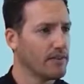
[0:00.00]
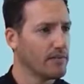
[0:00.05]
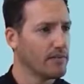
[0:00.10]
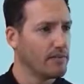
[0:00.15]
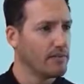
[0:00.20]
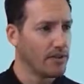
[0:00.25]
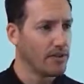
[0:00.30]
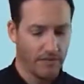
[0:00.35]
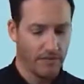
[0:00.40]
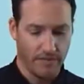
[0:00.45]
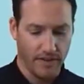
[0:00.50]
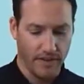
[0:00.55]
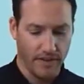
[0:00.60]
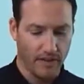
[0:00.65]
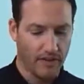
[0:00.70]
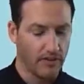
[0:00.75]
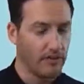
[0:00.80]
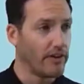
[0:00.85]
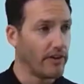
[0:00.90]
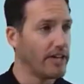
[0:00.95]
Put the
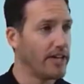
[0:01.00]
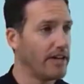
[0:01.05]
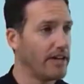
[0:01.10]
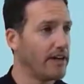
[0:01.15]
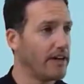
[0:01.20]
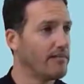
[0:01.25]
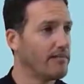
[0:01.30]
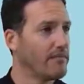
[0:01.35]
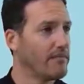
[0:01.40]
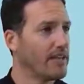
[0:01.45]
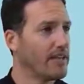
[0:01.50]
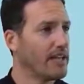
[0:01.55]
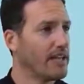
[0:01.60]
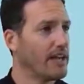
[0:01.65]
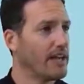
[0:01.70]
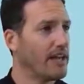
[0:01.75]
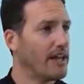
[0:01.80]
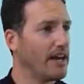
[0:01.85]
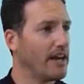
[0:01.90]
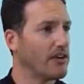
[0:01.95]
feet over here,
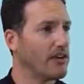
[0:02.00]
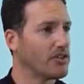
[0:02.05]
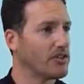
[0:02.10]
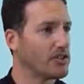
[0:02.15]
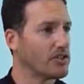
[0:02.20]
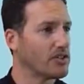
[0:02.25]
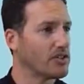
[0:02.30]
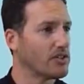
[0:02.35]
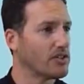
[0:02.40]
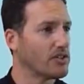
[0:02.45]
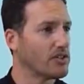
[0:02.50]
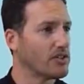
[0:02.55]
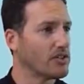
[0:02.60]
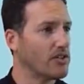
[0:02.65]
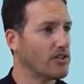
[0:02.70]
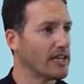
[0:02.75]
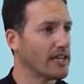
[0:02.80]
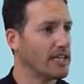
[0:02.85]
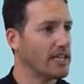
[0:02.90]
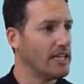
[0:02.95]
and I'll just
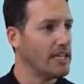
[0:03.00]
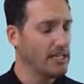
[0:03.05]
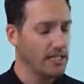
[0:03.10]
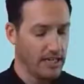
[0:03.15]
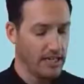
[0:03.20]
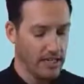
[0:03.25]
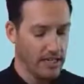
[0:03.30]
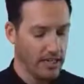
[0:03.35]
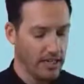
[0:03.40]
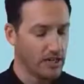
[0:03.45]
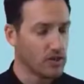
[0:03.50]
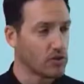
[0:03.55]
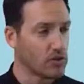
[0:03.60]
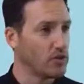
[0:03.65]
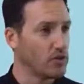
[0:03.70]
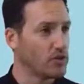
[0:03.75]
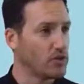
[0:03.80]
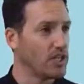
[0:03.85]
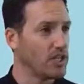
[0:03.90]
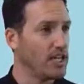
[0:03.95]
select these and hit
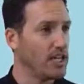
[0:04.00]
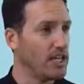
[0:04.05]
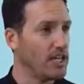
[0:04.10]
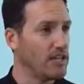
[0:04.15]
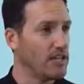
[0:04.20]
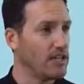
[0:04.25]
Control-C